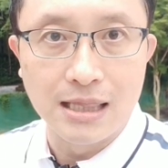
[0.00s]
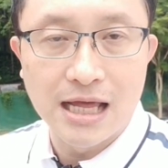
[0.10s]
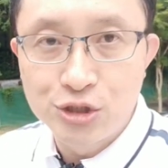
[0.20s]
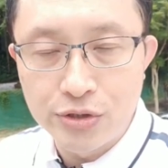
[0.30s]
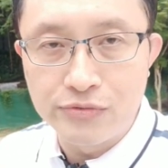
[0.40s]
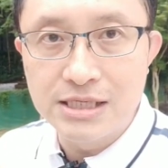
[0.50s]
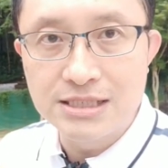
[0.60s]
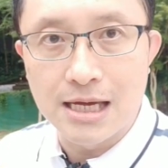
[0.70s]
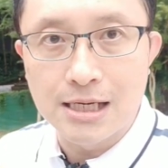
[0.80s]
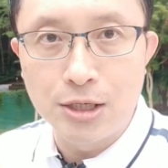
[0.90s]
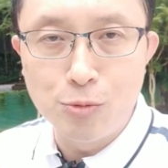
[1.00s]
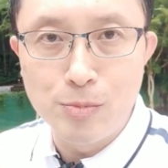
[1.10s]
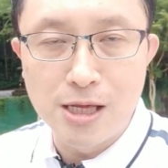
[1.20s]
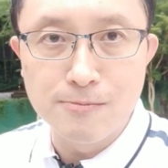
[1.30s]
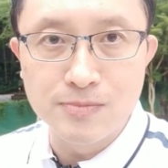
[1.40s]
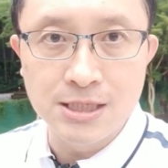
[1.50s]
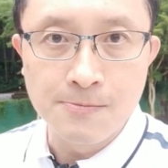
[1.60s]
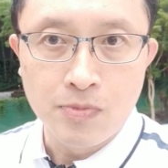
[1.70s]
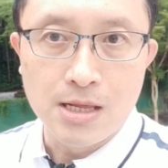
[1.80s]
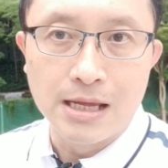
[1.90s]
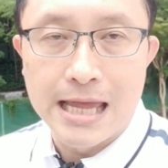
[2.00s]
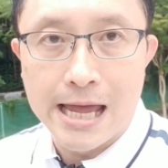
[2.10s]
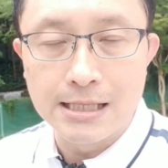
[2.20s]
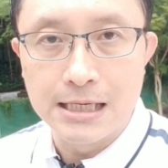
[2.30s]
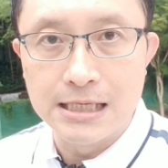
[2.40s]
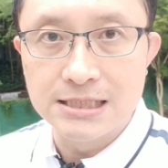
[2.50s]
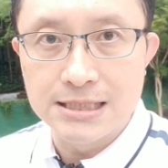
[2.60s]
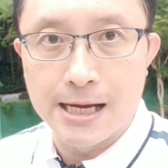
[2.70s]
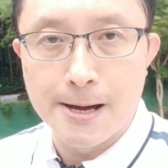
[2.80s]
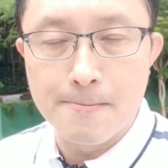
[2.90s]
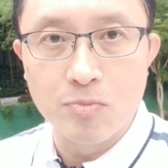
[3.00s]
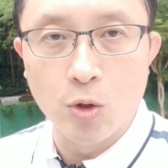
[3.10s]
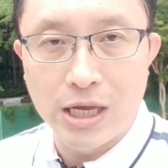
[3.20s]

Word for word: uh, luxurious condominiums that is um,